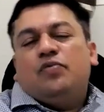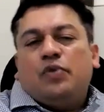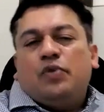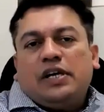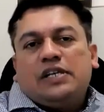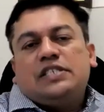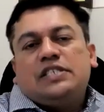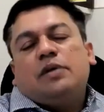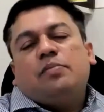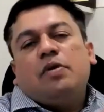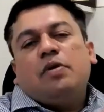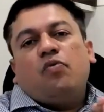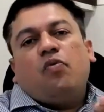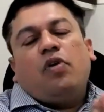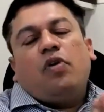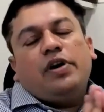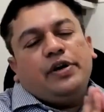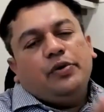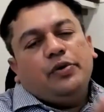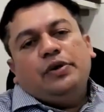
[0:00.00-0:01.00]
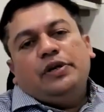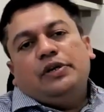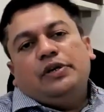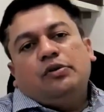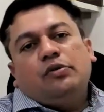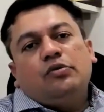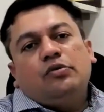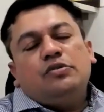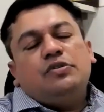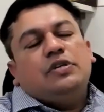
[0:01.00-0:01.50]
For example, what you need
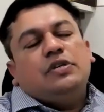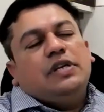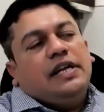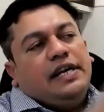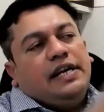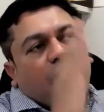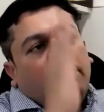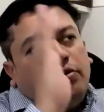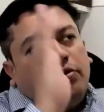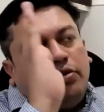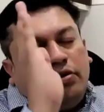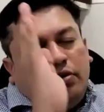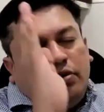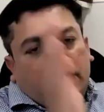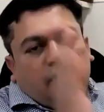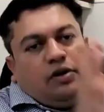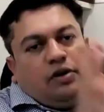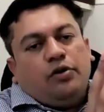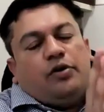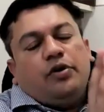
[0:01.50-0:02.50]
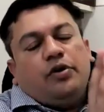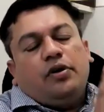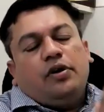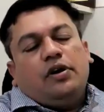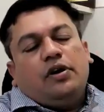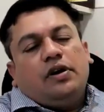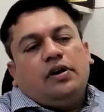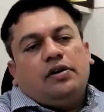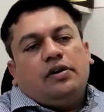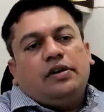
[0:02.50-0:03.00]
to do is lay down
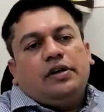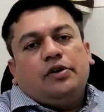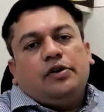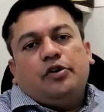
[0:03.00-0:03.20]
on